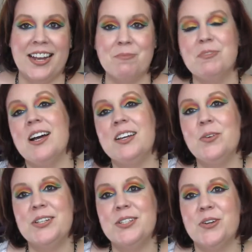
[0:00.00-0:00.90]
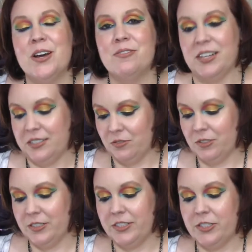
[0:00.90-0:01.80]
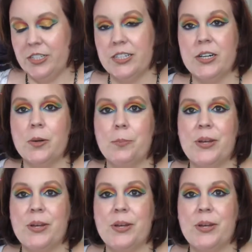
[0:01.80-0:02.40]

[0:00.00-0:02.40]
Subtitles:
I'm not going to a festival this year,